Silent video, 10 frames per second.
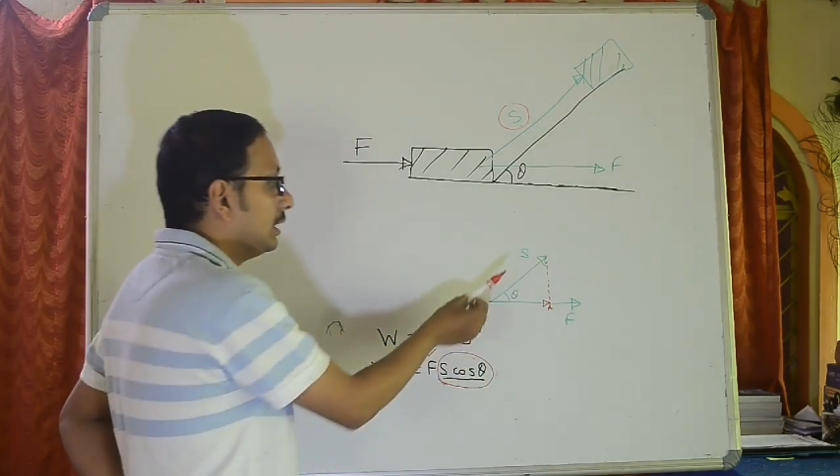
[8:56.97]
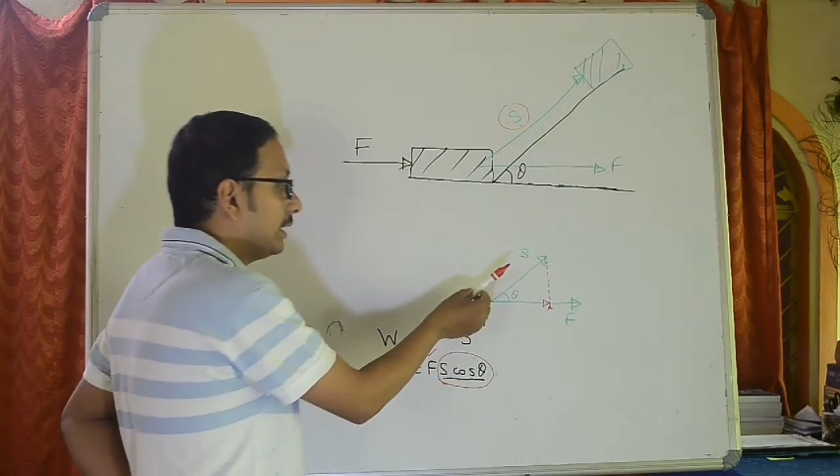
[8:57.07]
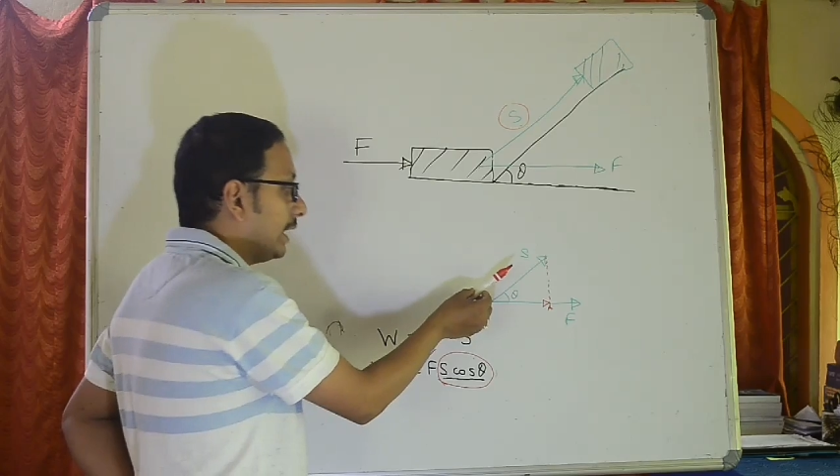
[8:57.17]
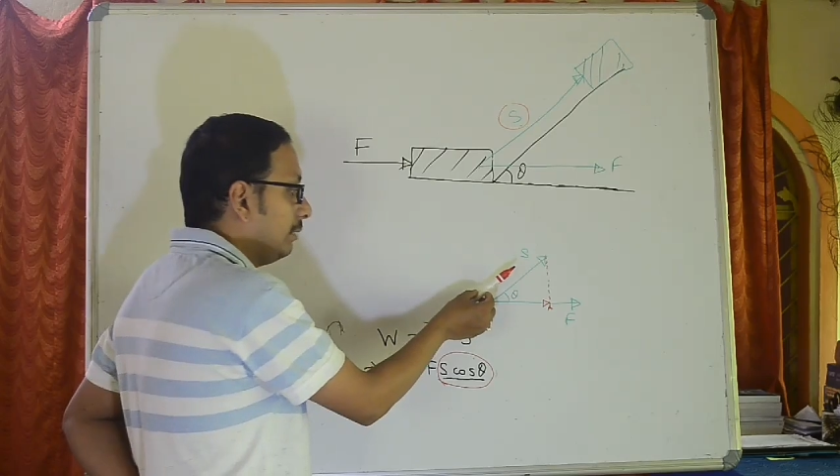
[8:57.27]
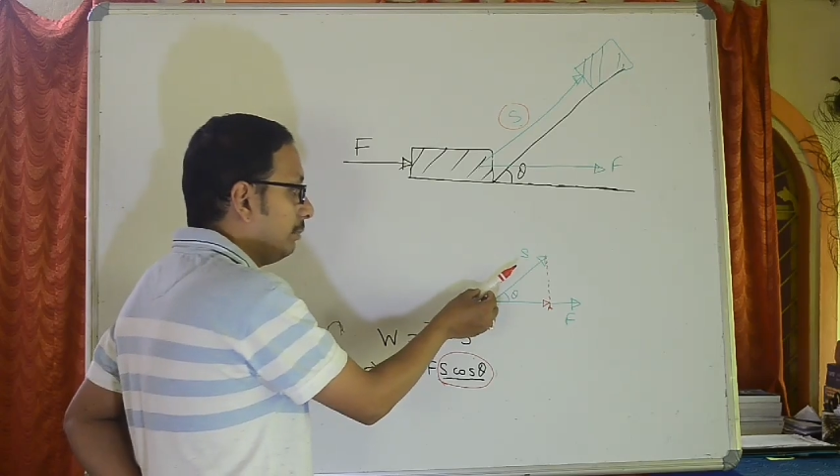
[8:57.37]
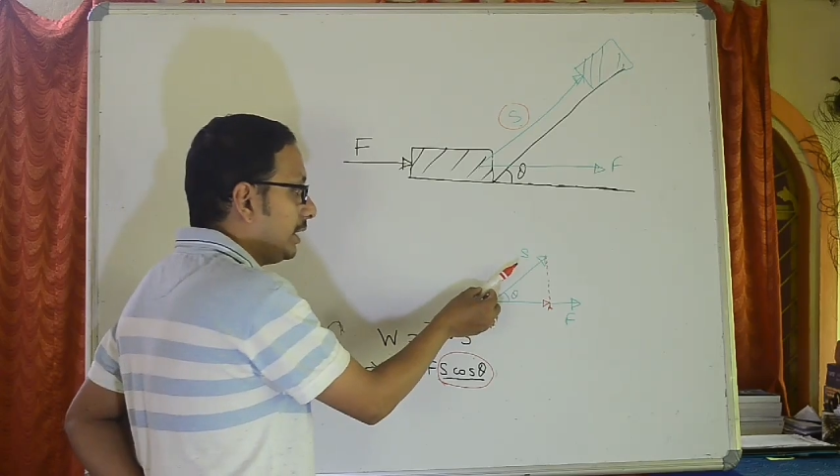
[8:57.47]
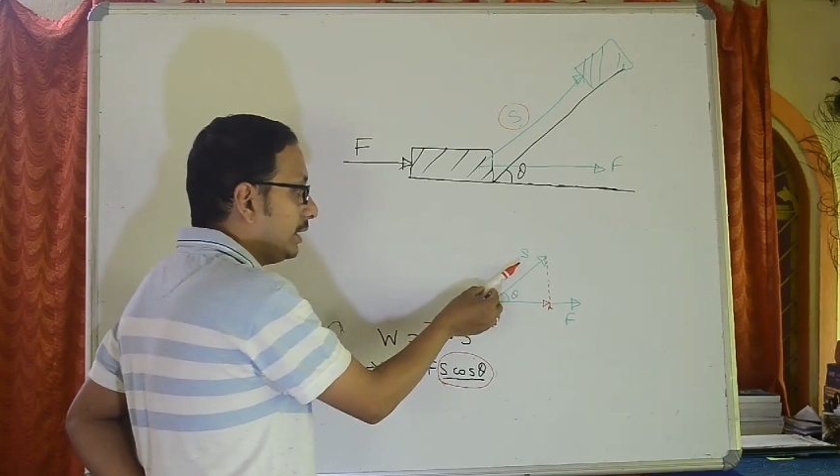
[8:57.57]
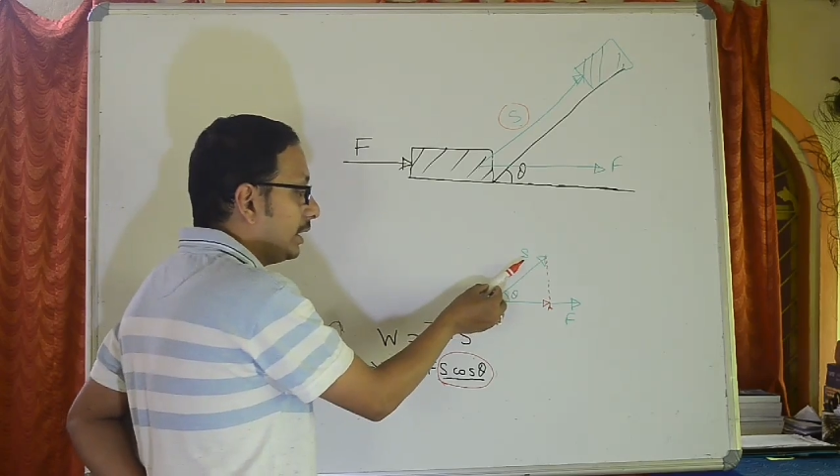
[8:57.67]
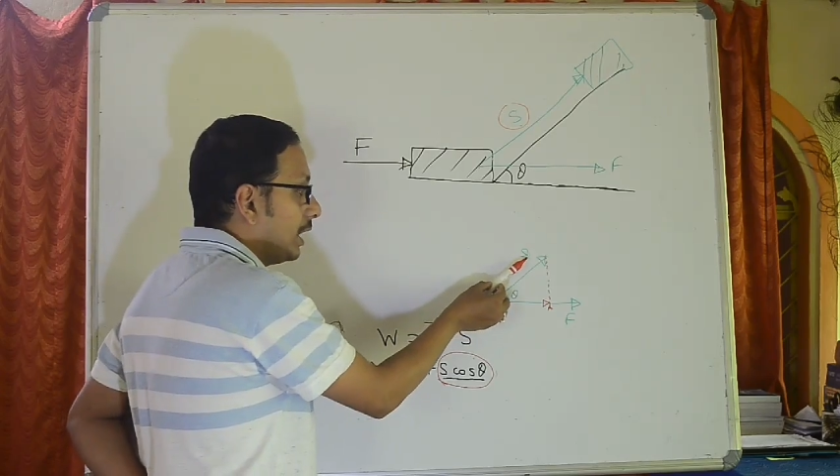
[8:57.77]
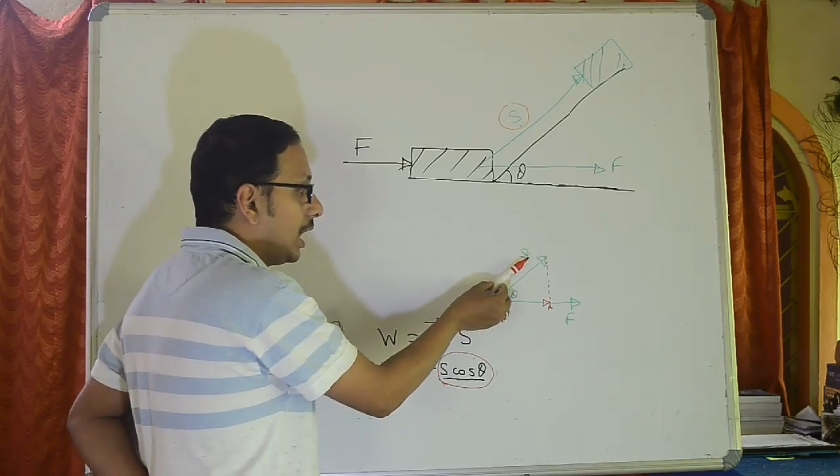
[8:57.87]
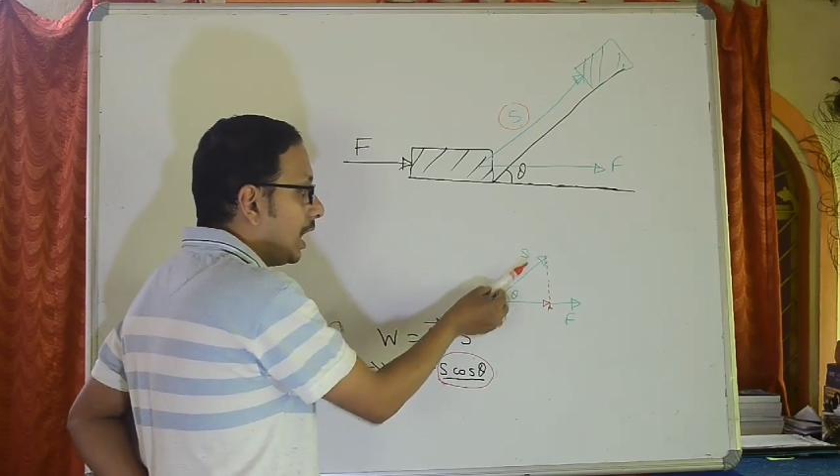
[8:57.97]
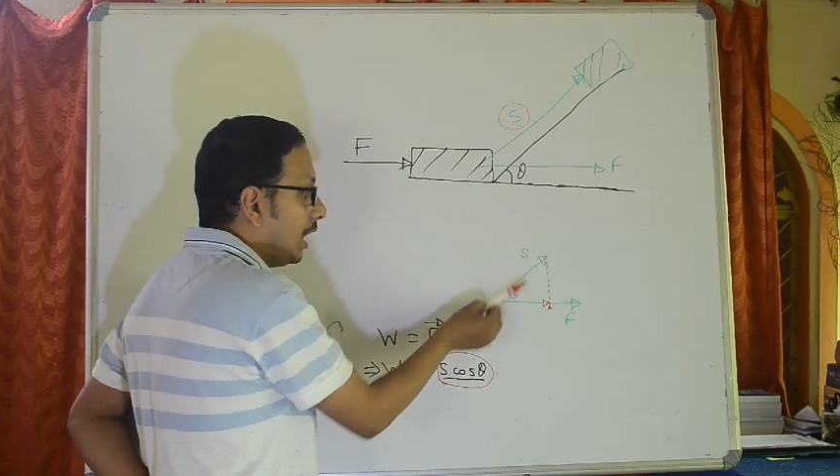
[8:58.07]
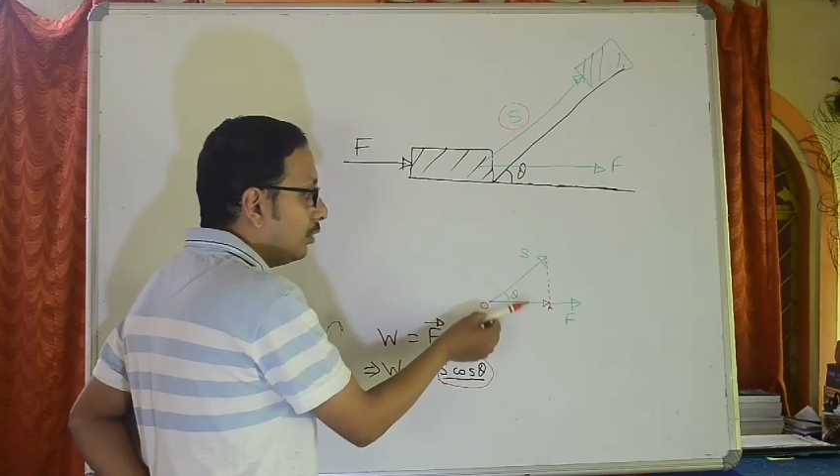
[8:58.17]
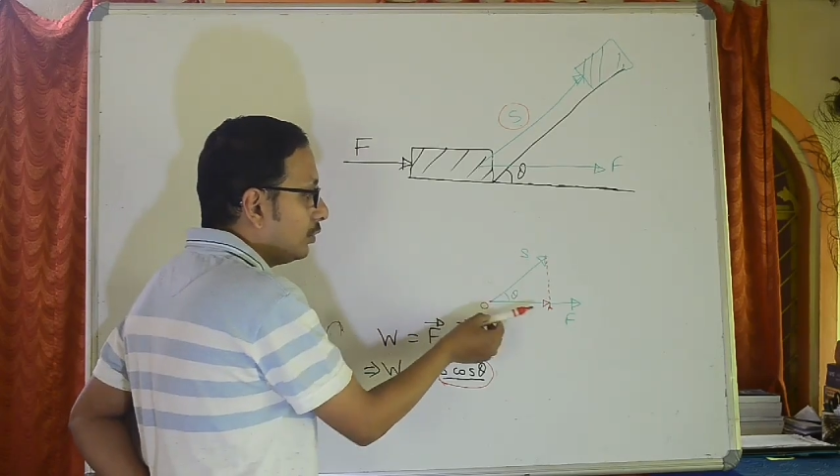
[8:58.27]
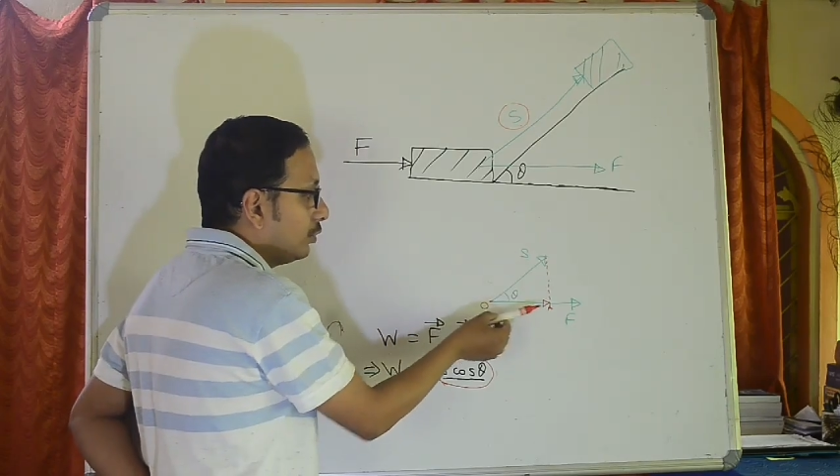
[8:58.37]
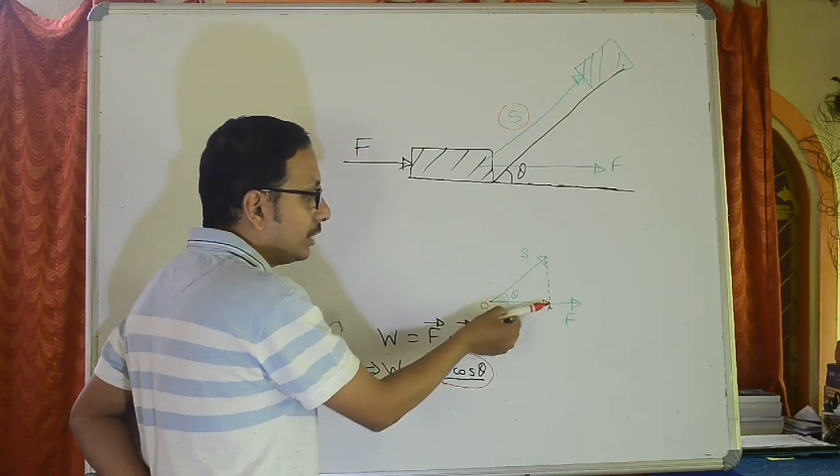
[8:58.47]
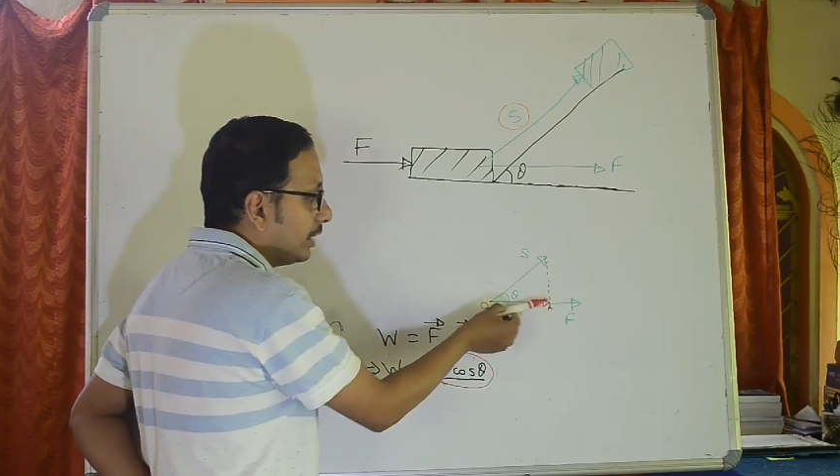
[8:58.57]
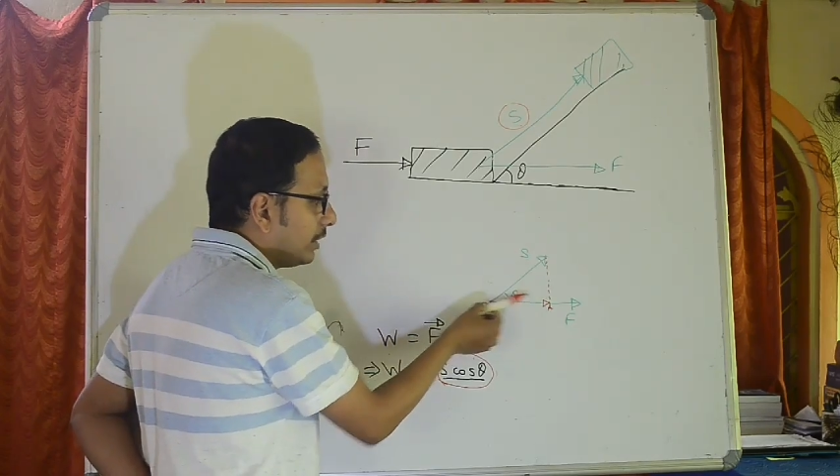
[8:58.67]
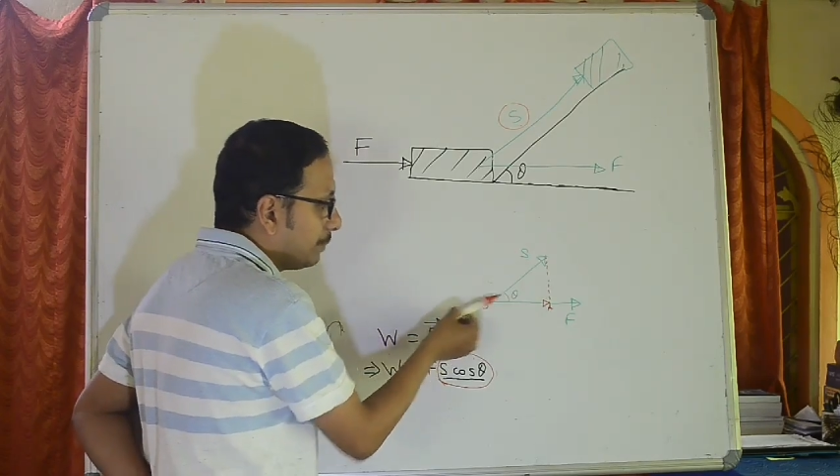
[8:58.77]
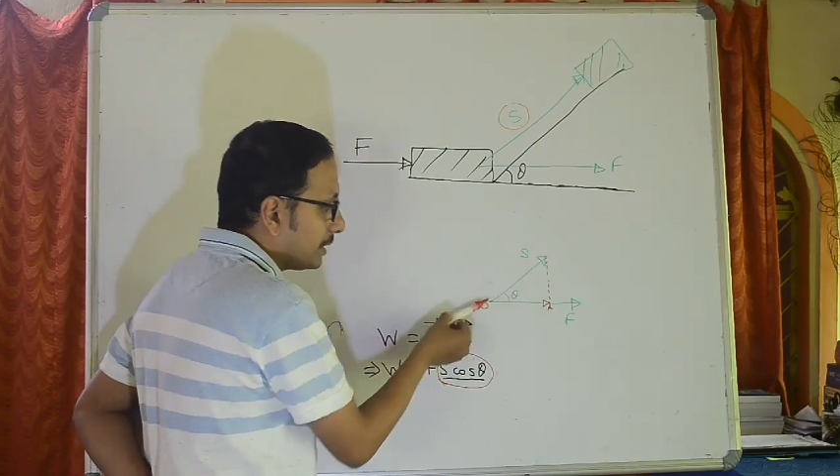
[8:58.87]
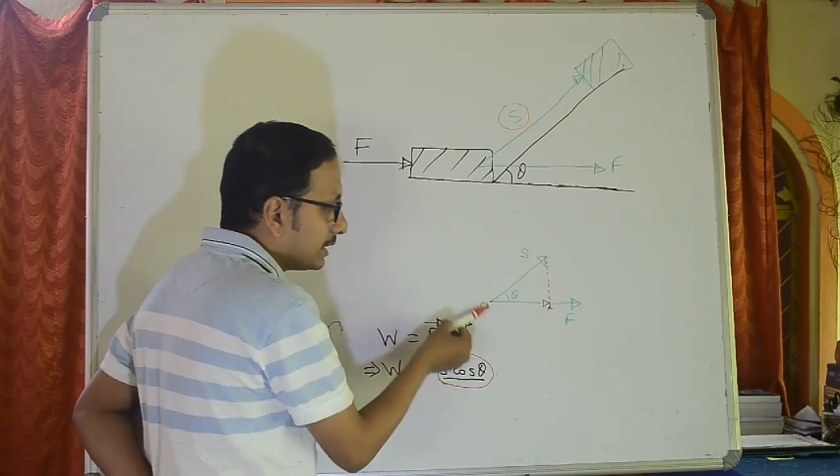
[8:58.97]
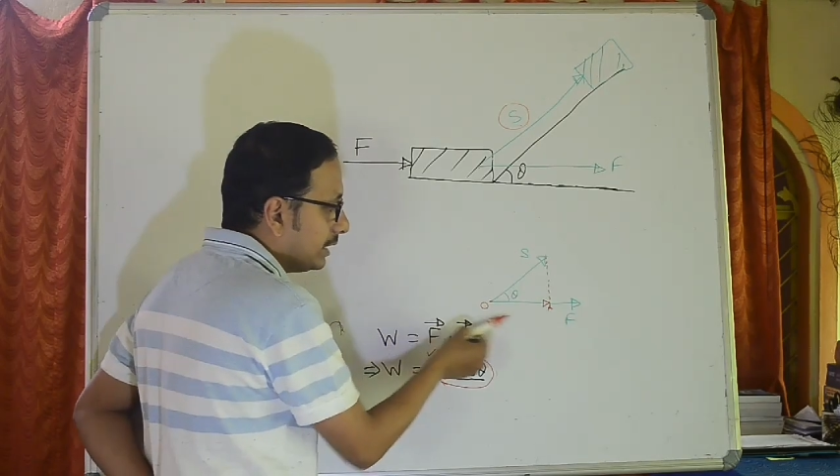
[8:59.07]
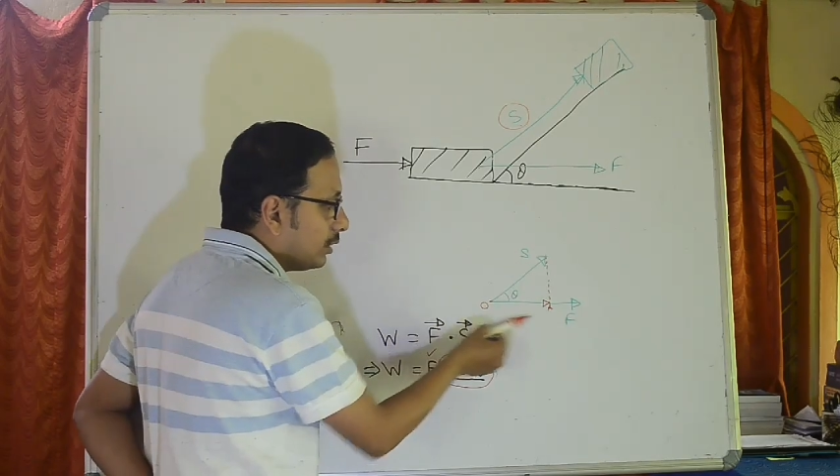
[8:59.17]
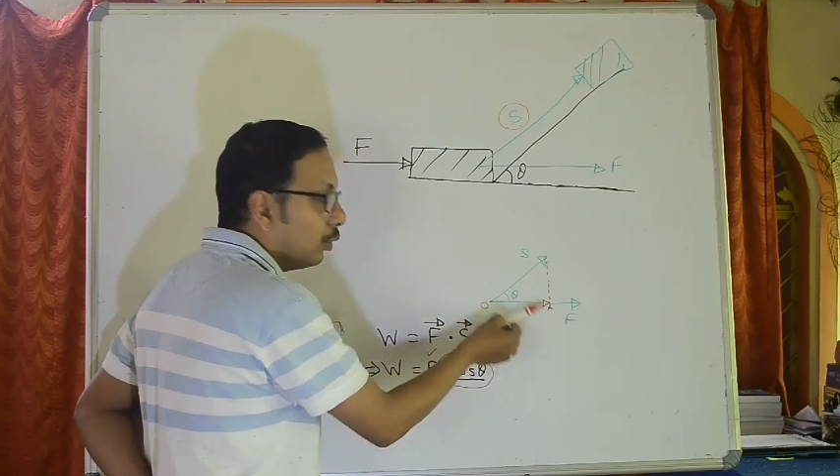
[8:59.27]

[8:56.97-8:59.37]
tell me how you can represent